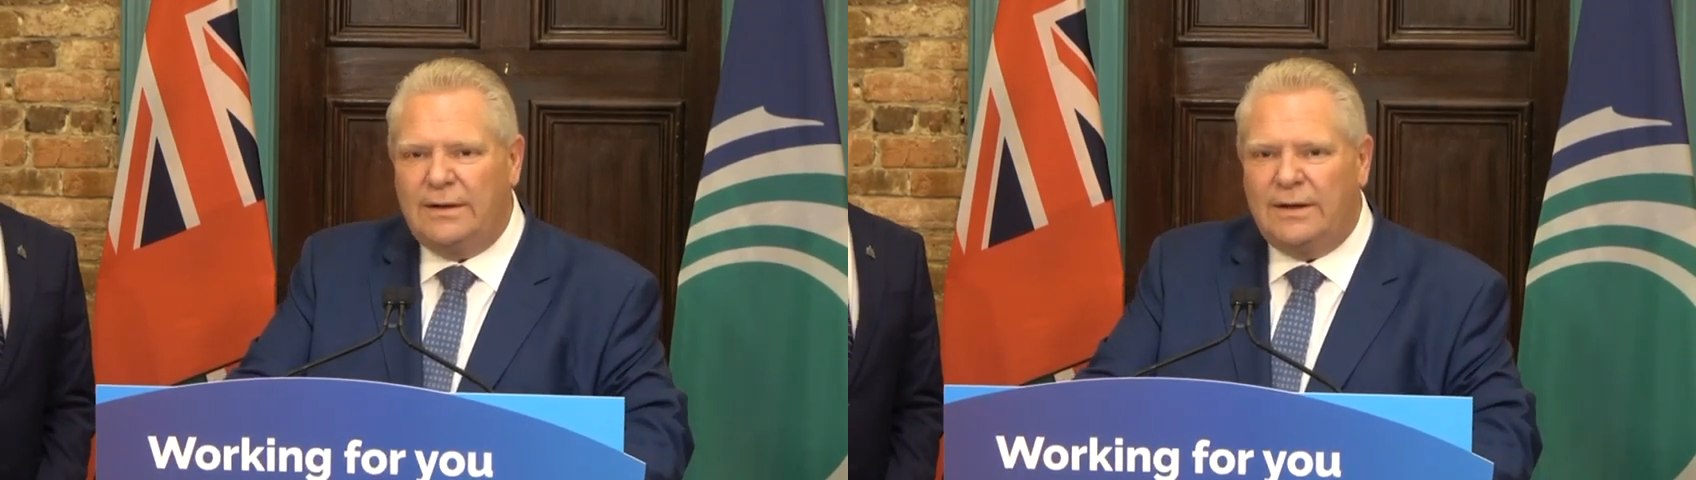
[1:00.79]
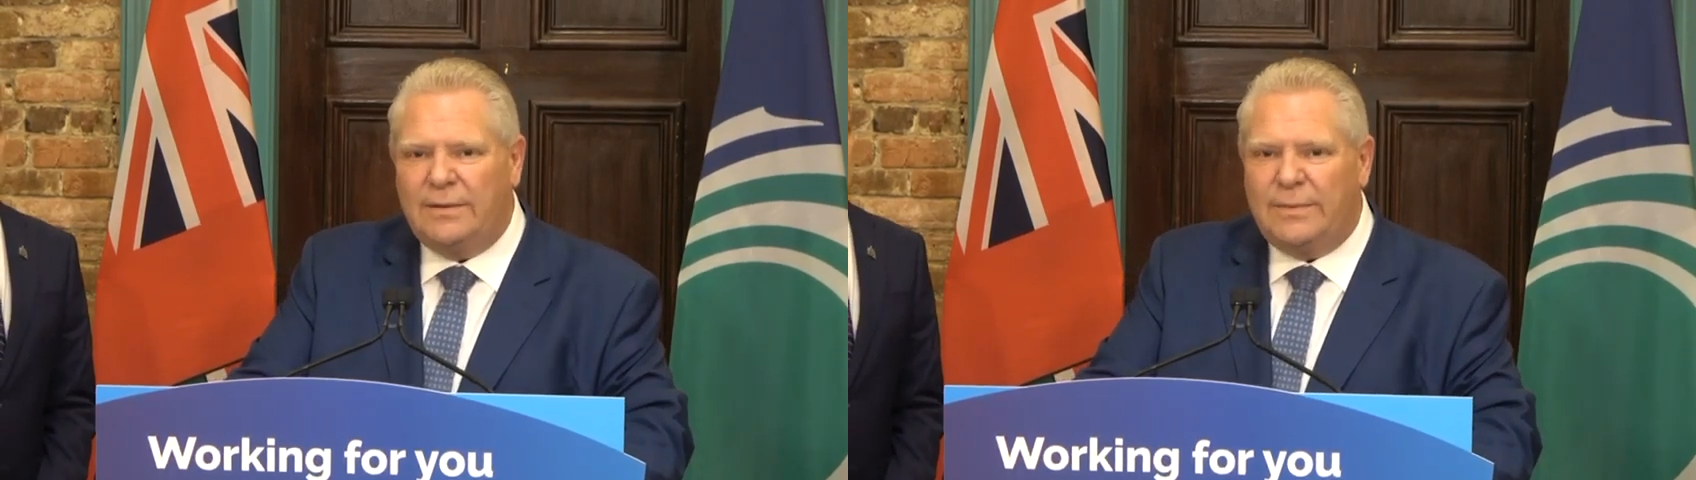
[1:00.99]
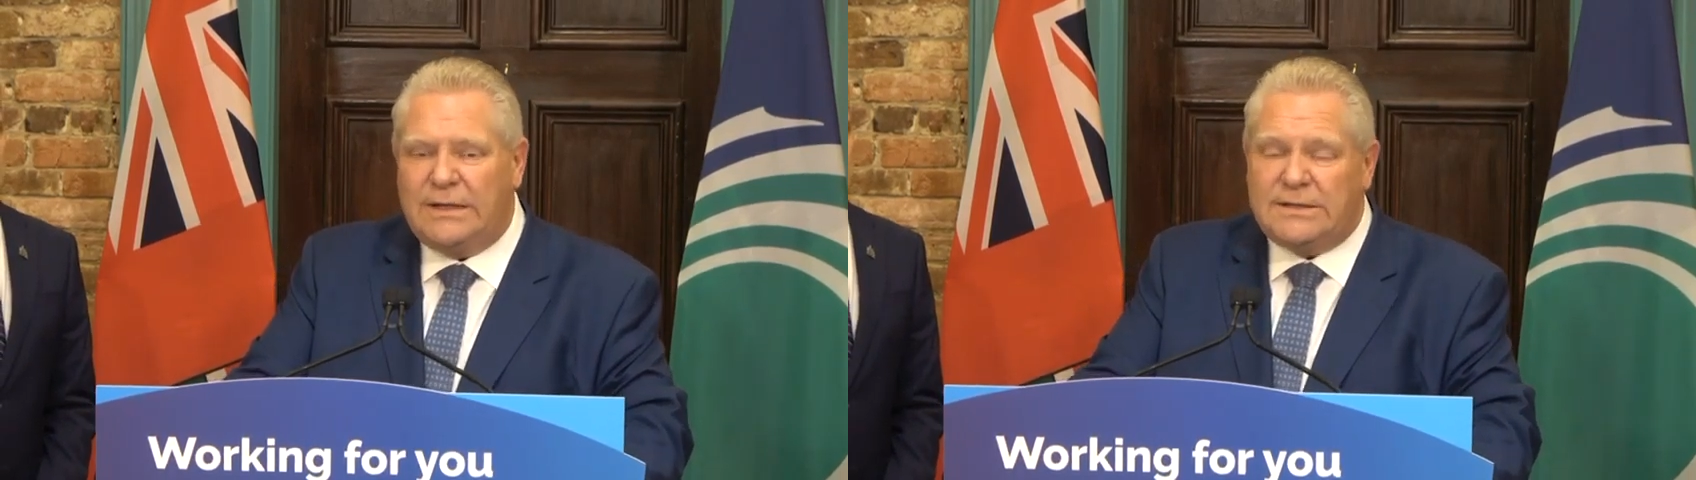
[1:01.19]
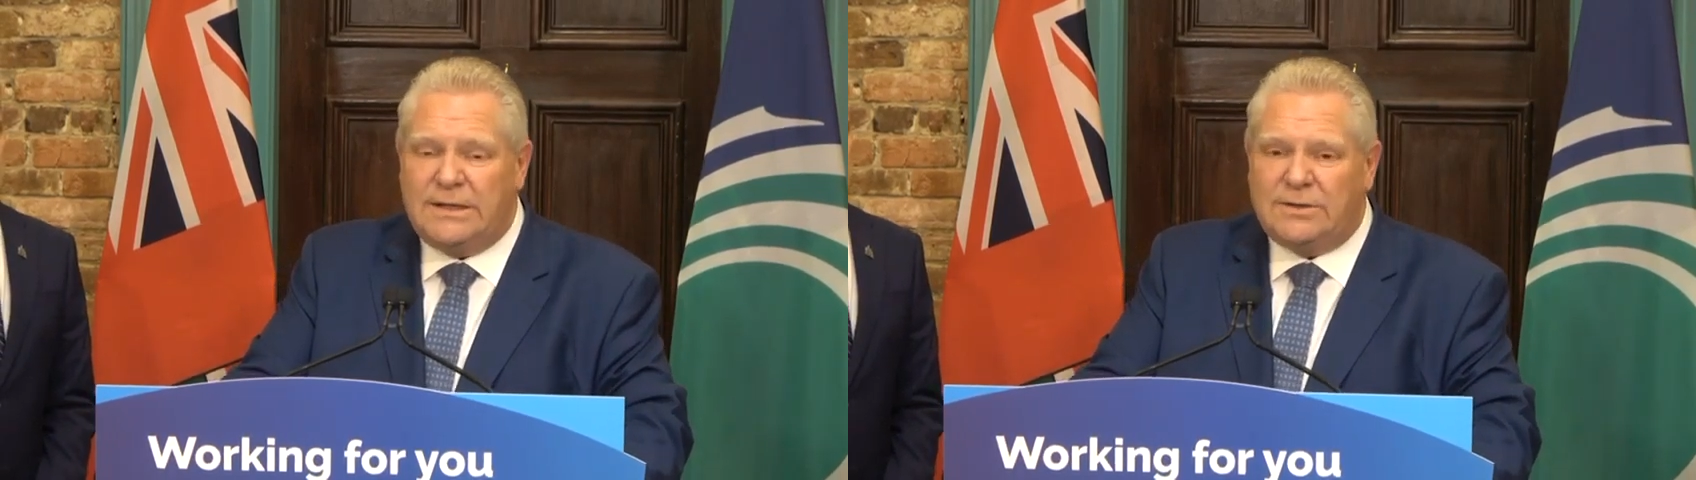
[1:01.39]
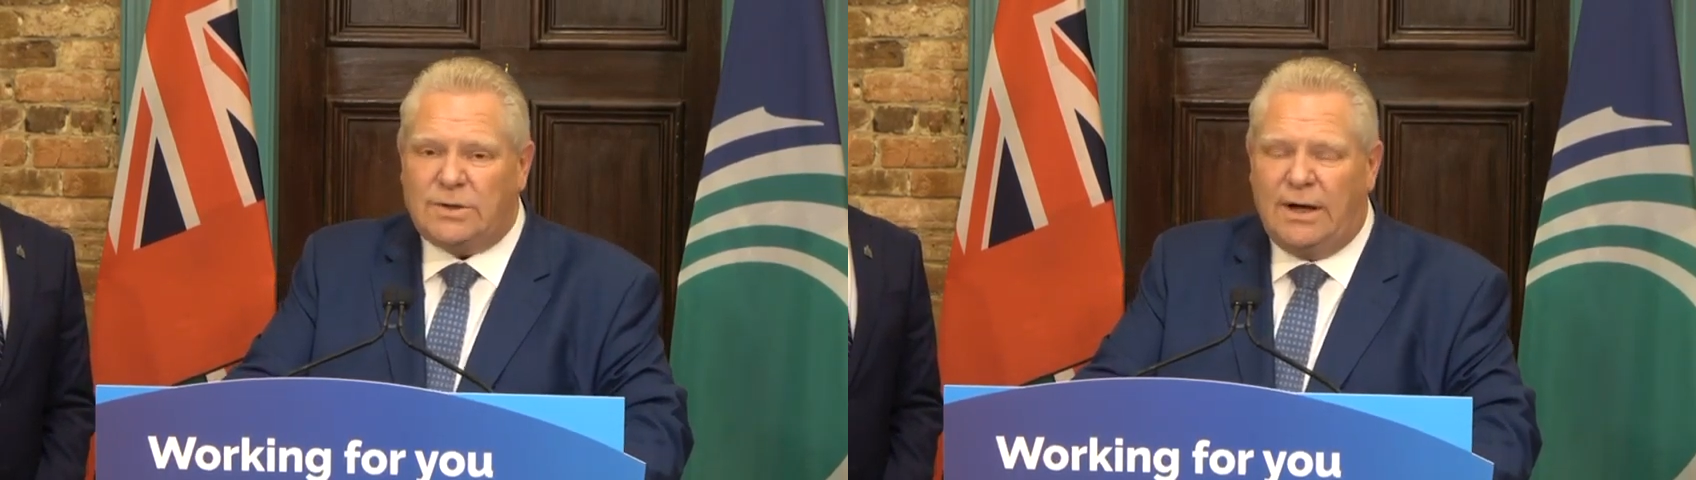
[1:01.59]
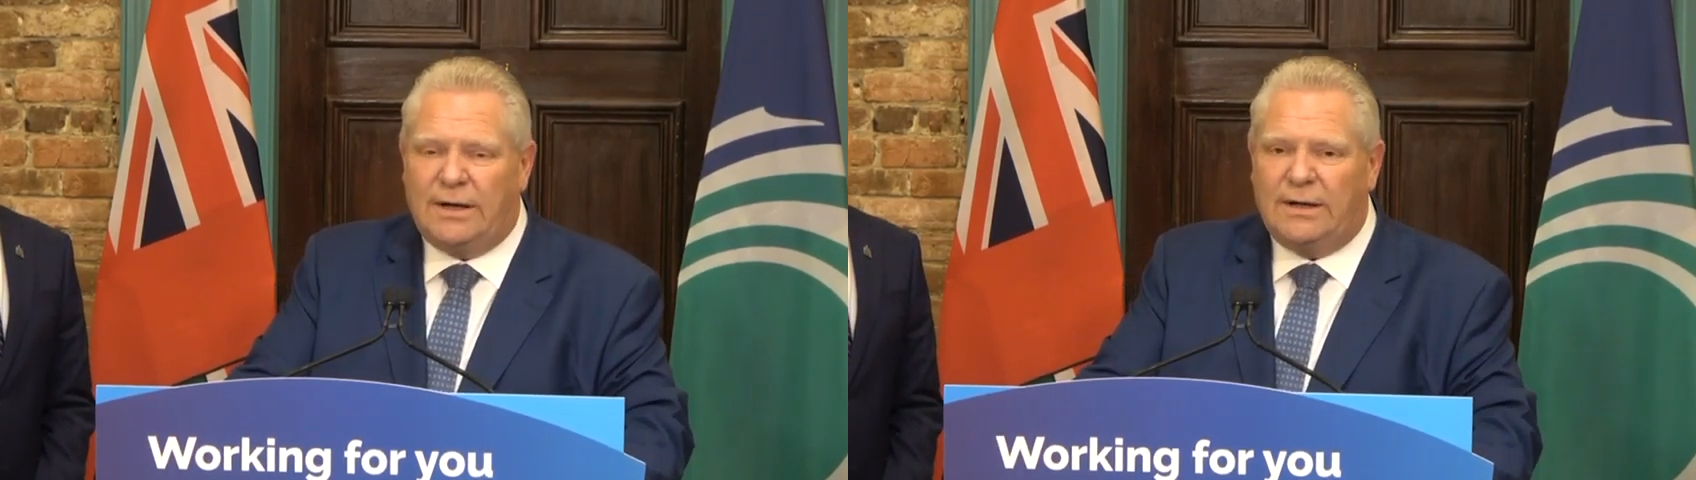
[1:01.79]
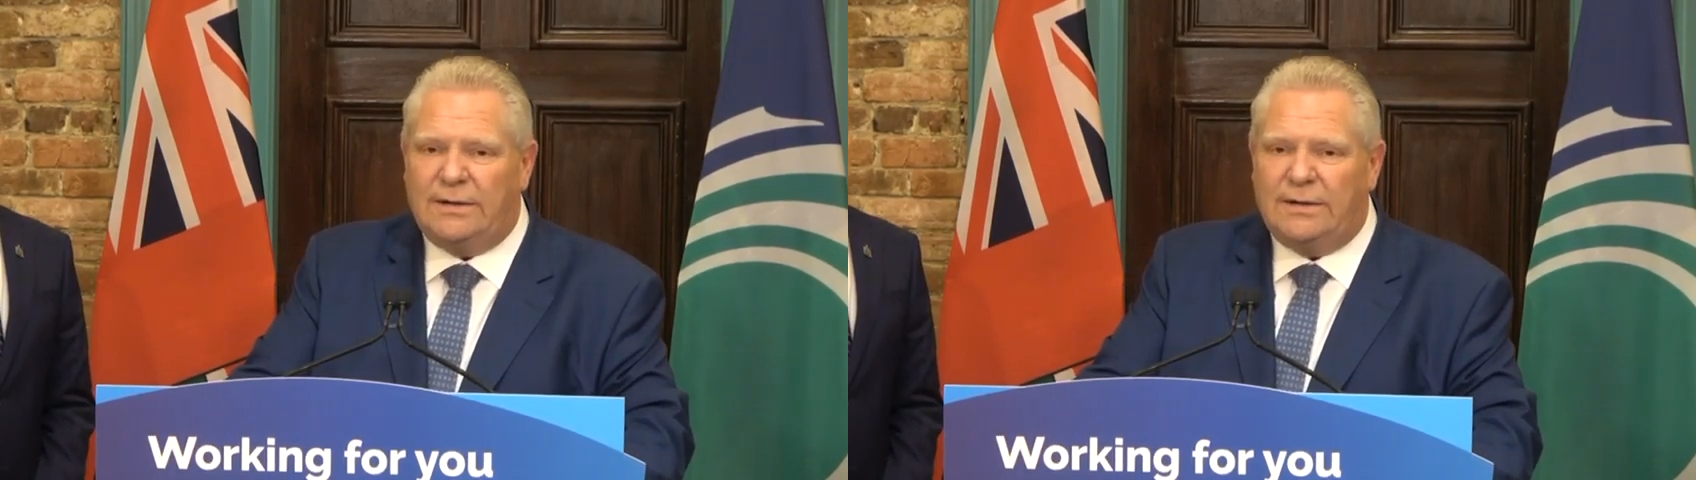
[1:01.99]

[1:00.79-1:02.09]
Uh, BC tried